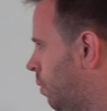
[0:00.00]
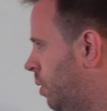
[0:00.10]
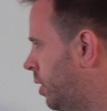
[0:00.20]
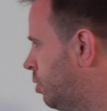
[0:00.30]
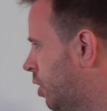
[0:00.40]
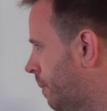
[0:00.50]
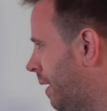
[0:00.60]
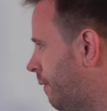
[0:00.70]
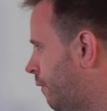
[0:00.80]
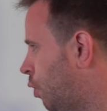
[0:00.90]
one who's got
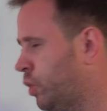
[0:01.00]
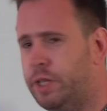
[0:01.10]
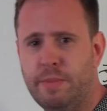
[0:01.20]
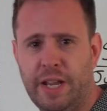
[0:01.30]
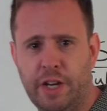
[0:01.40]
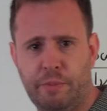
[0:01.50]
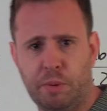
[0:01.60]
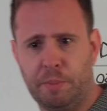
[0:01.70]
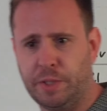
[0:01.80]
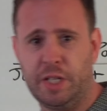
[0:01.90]
about 40 million of
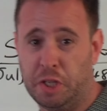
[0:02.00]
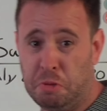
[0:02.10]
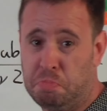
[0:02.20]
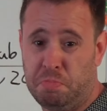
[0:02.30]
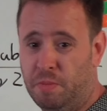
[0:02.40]
property, so